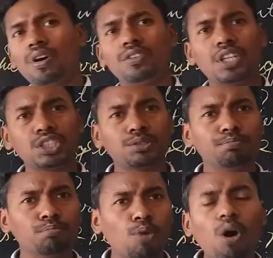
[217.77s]
the
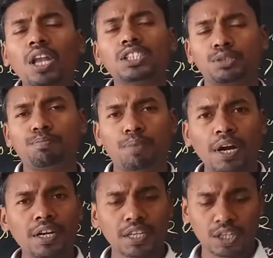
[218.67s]
smallest
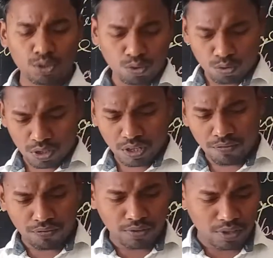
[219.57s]
particle. You know, if
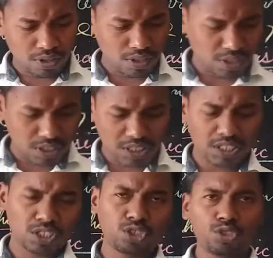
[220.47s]
this
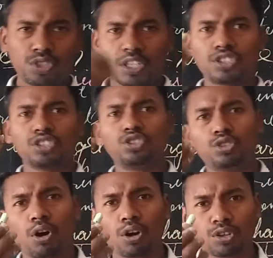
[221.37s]
is a
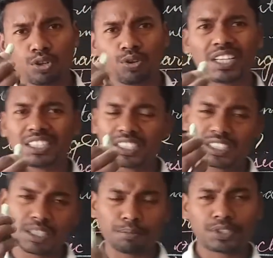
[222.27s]
chalk, you know, it is a
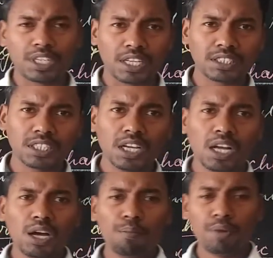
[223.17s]
substance,
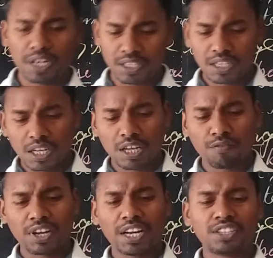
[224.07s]
but
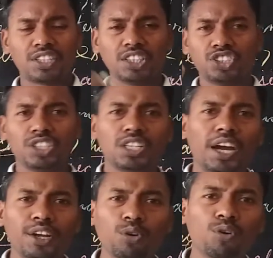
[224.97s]
when I touch it,
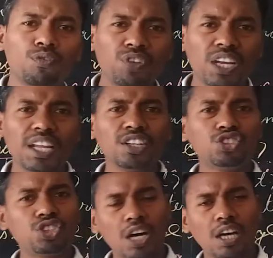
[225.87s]
I don't feel any
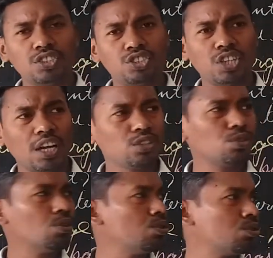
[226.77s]
charge. Charge,
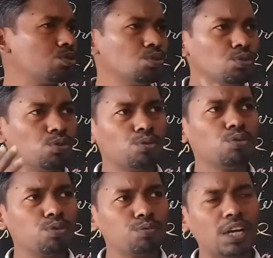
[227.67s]
you
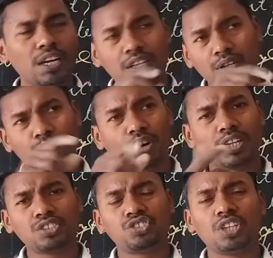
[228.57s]
know that what
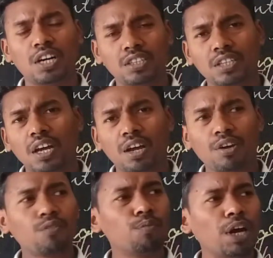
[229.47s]
is charge
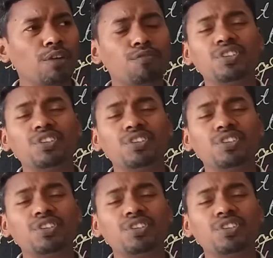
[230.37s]
by